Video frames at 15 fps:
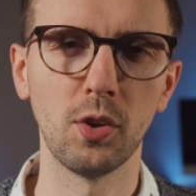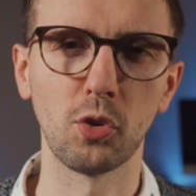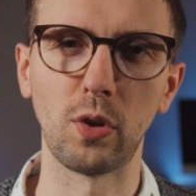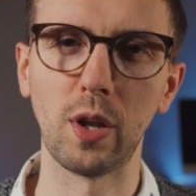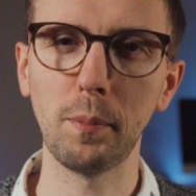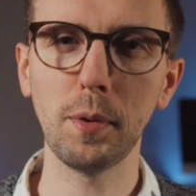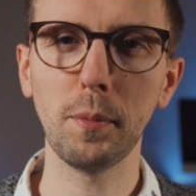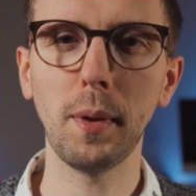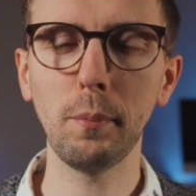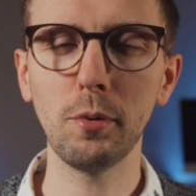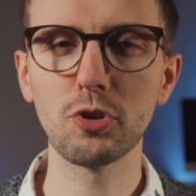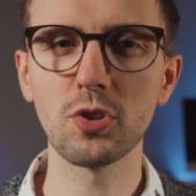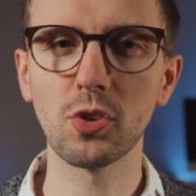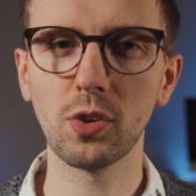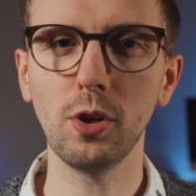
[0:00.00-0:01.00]
So let me maybe
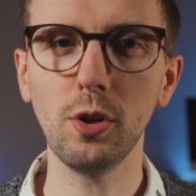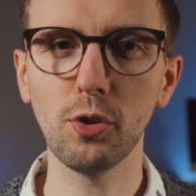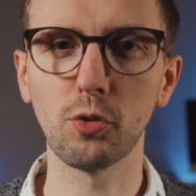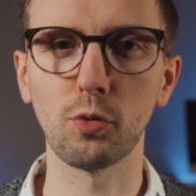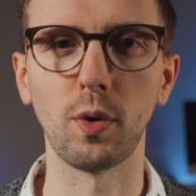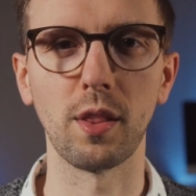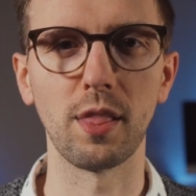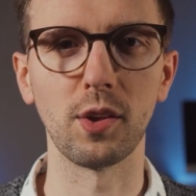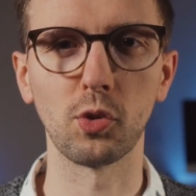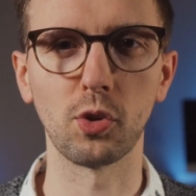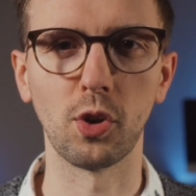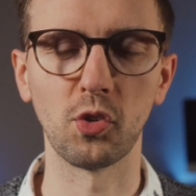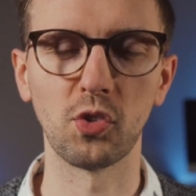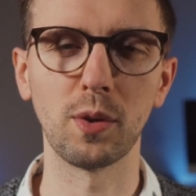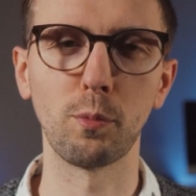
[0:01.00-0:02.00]
just illustrate this
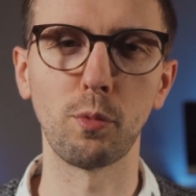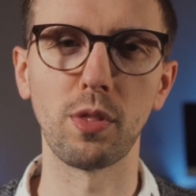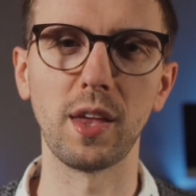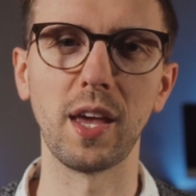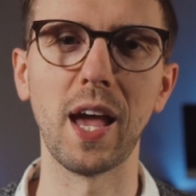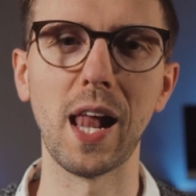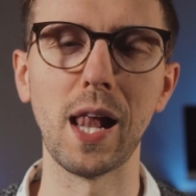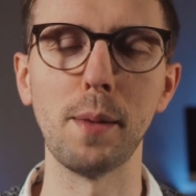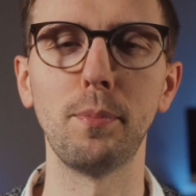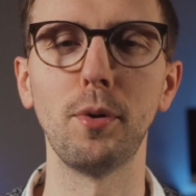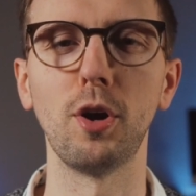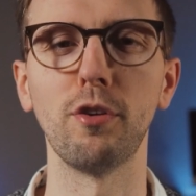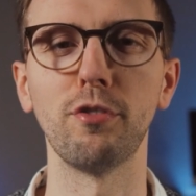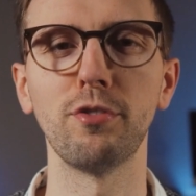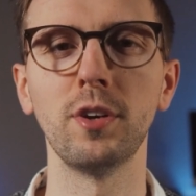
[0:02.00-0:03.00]
concept with the help
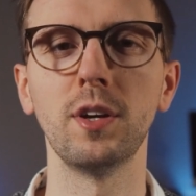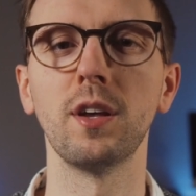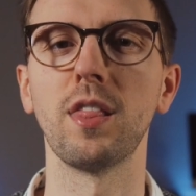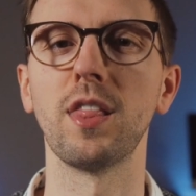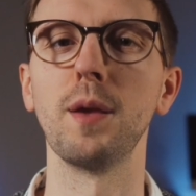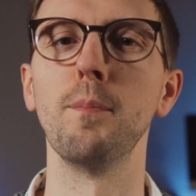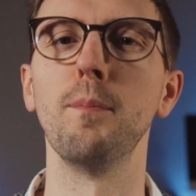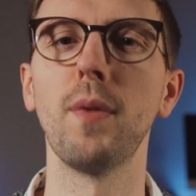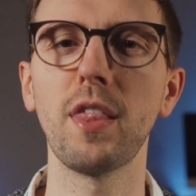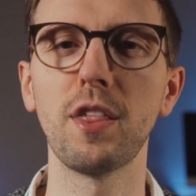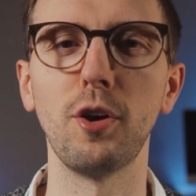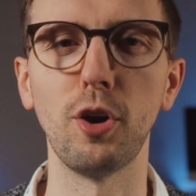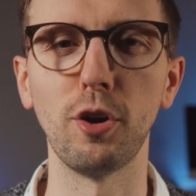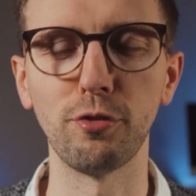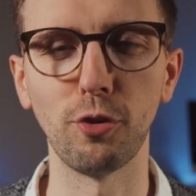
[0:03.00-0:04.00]
of the mother
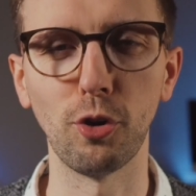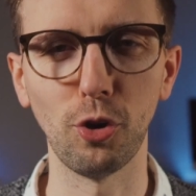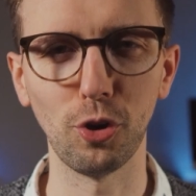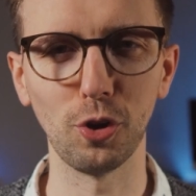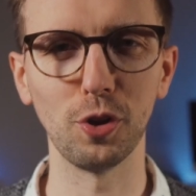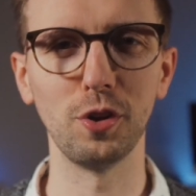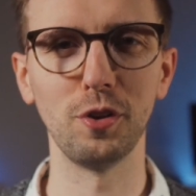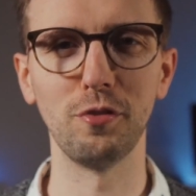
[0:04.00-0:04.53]
of all